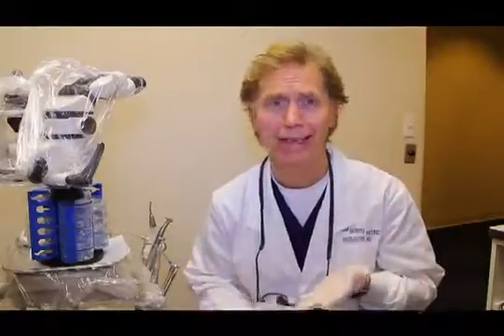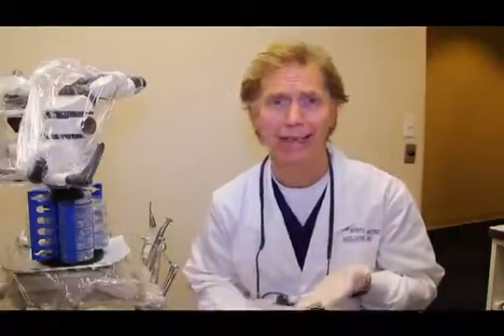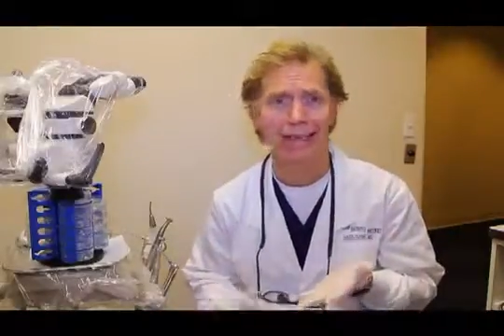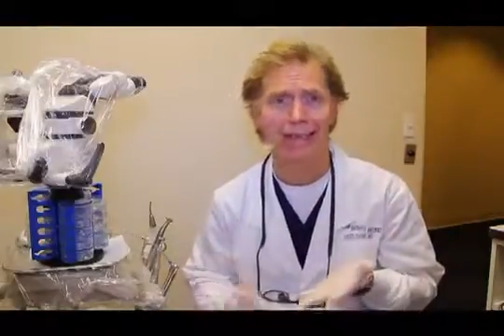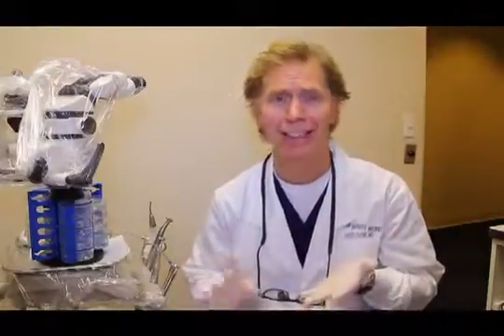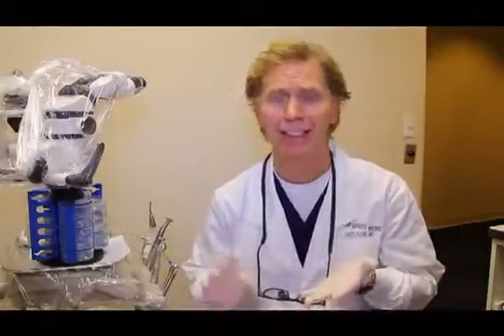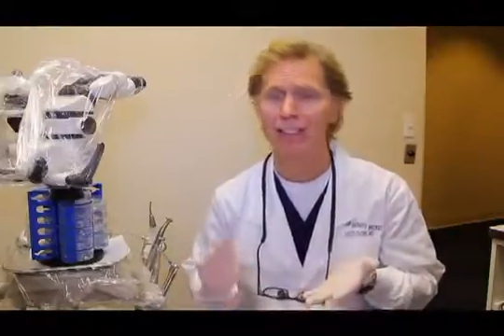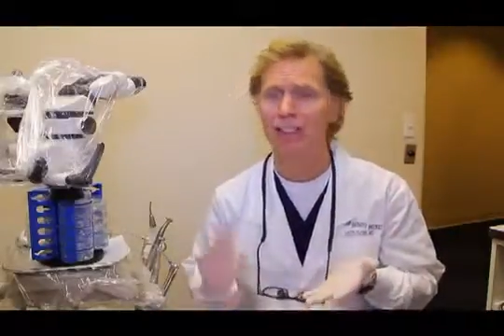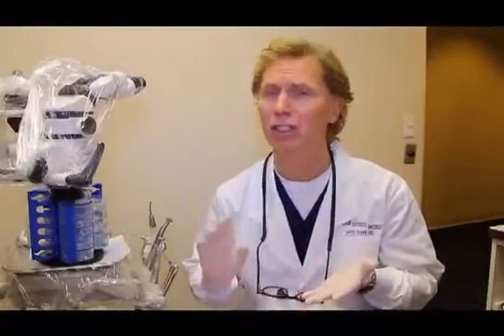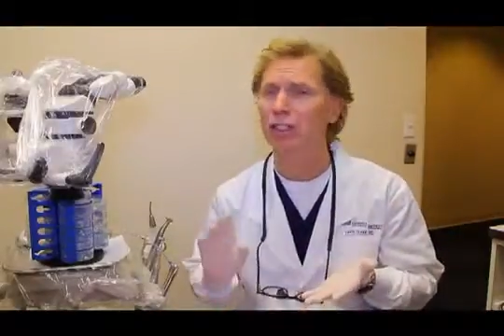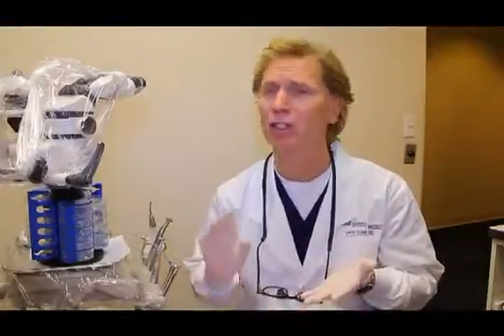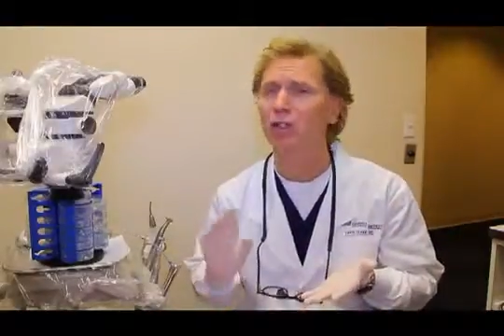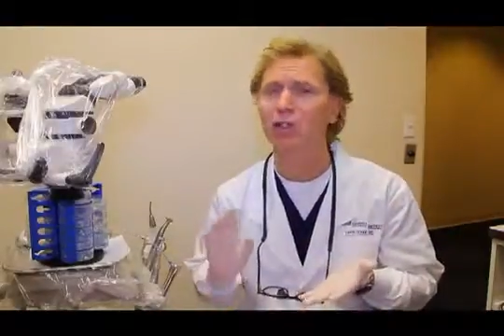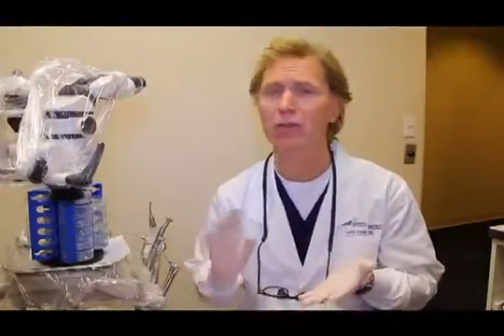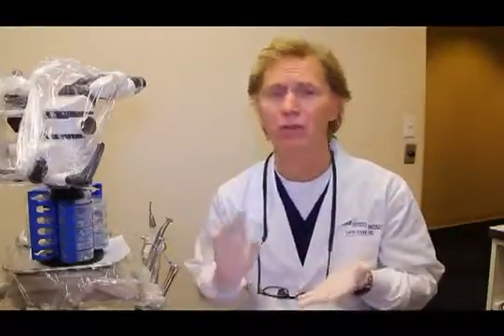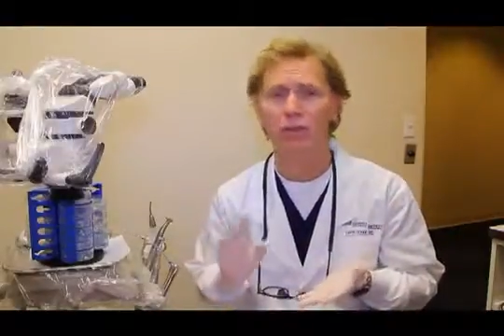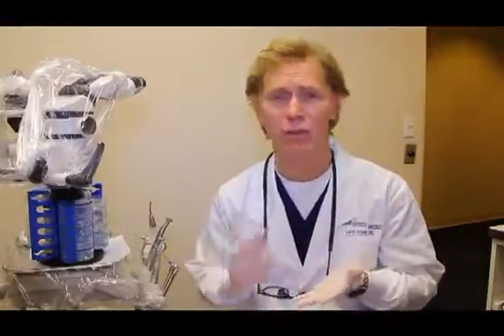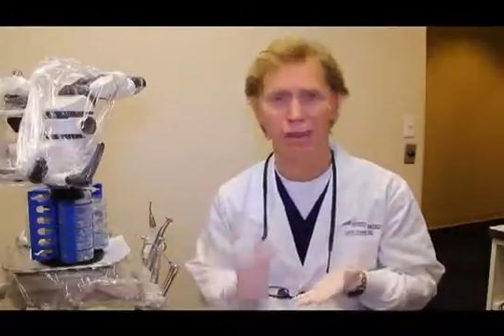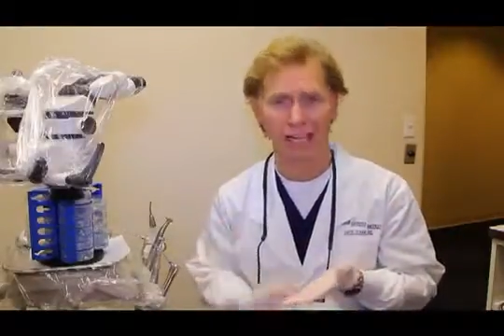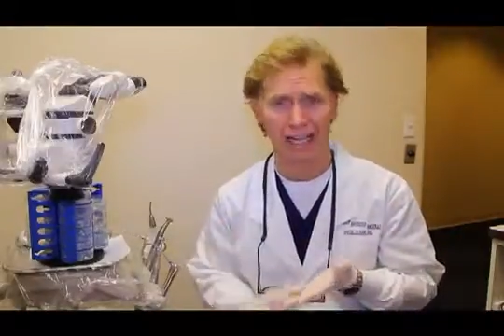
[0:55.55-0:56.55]
and it's
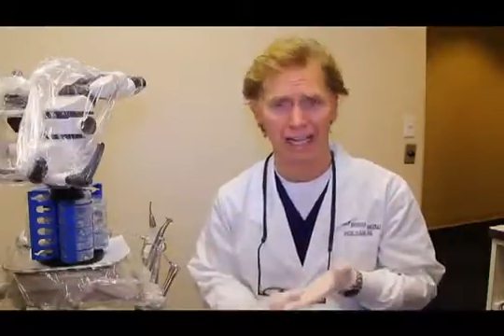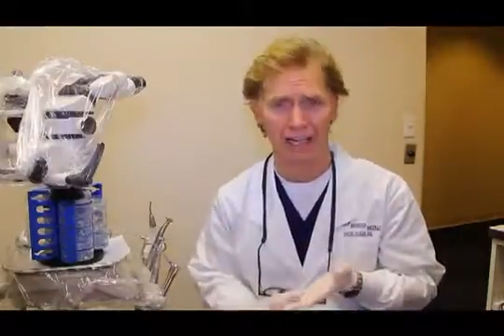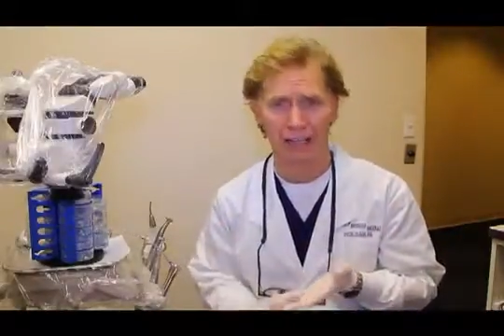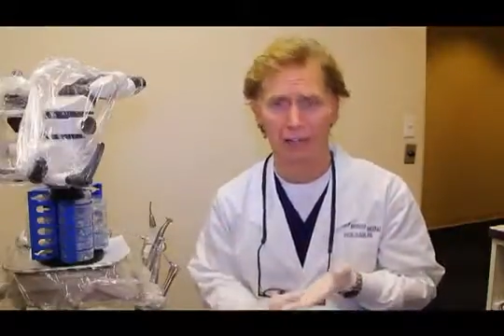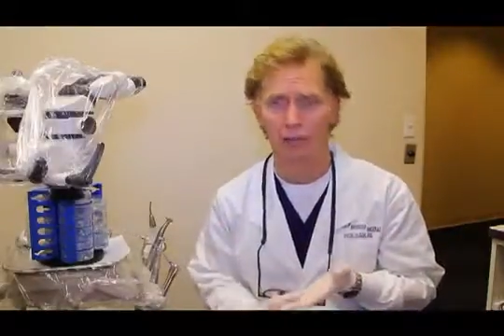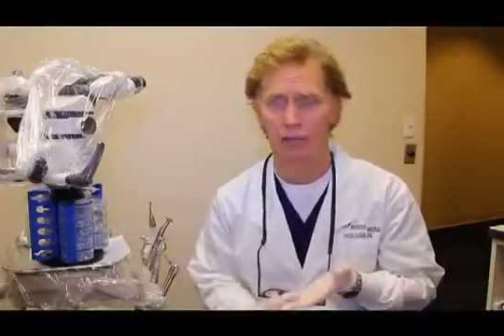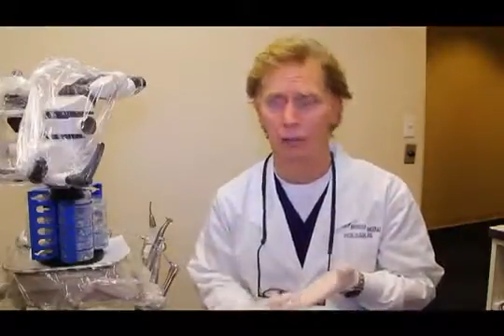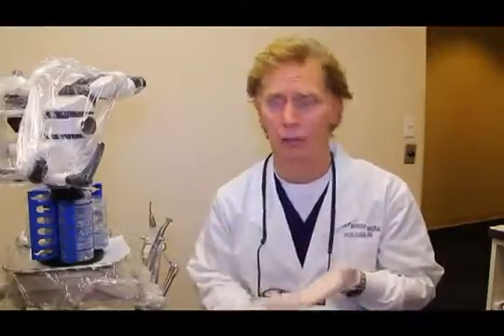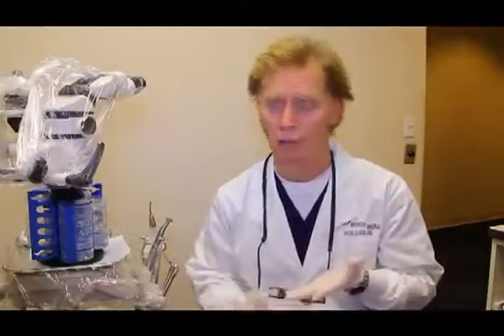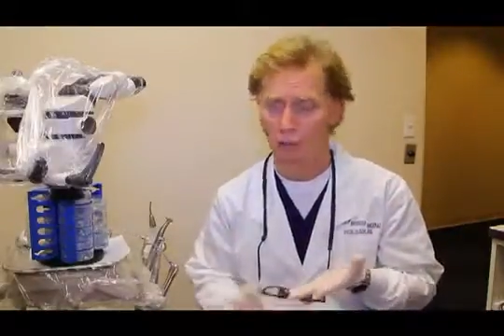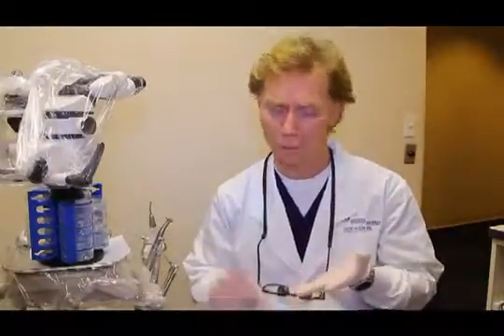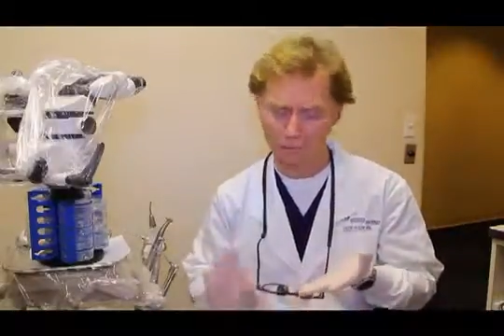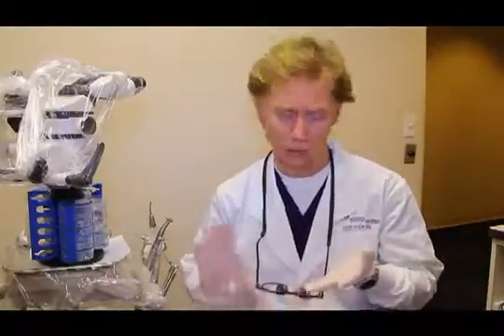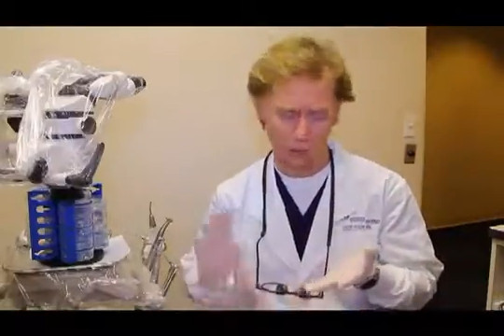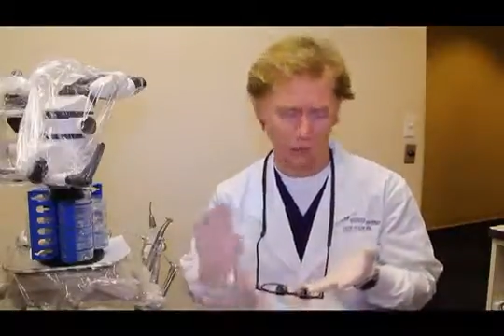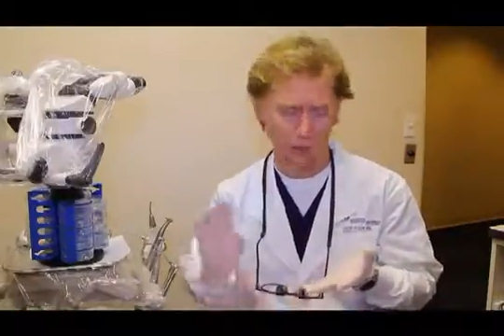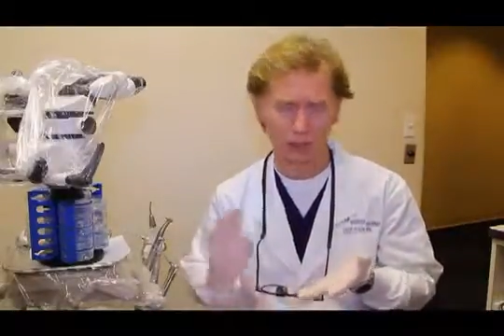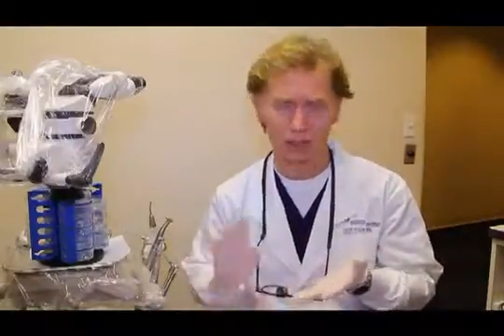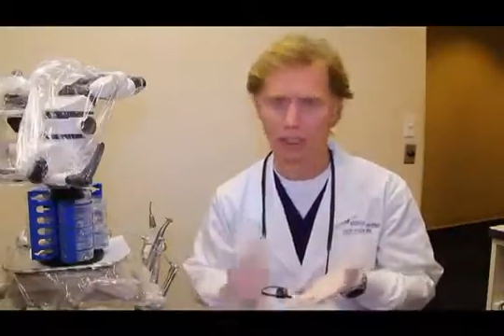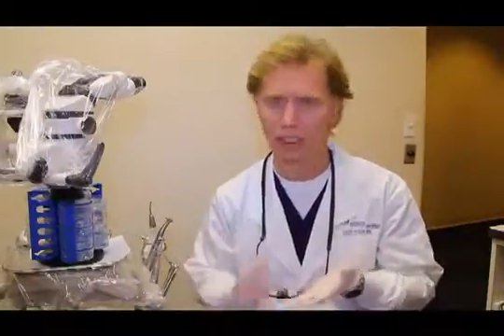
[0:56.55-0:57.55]
too flat. So when we
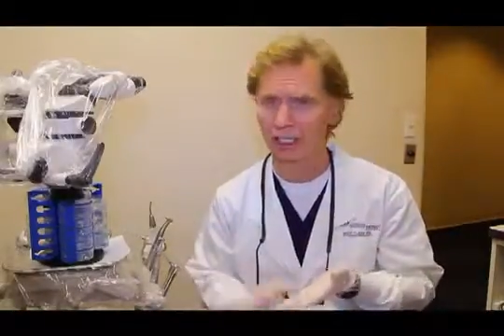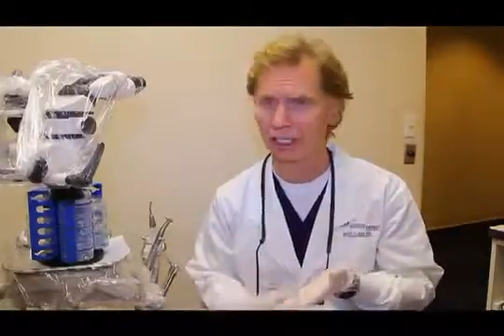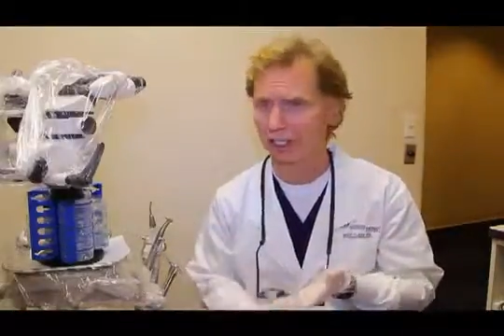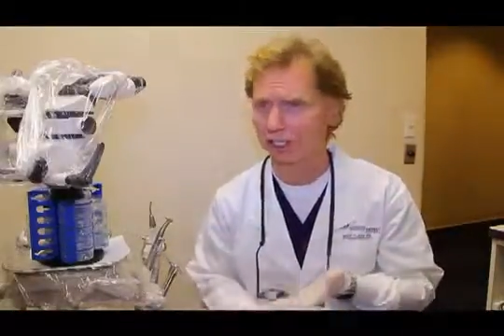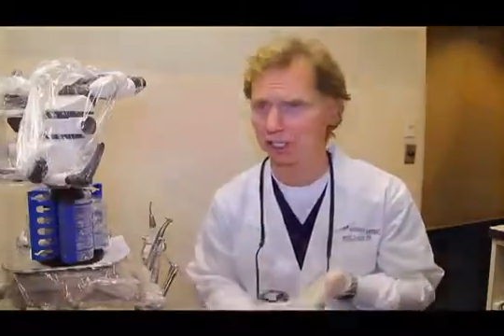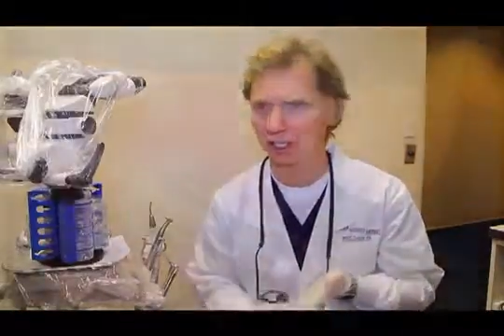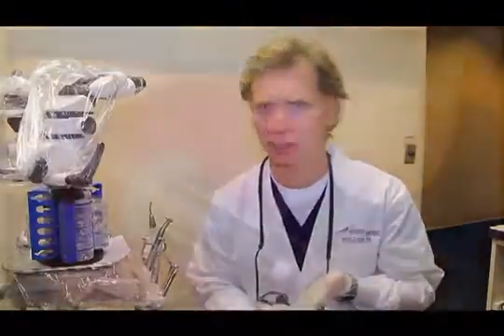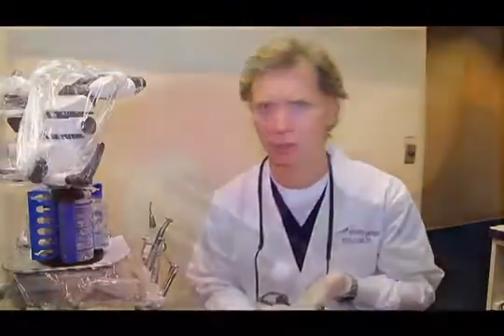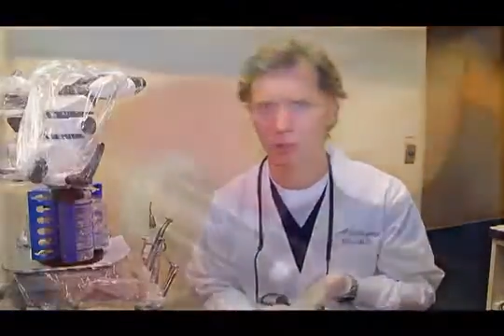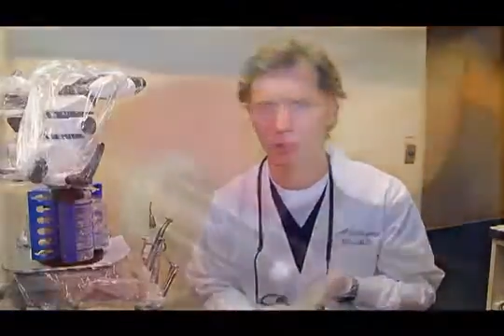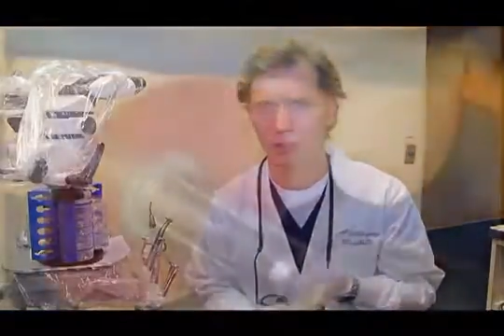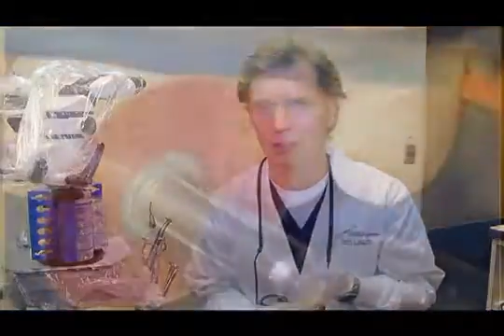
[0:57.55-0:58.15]
use discs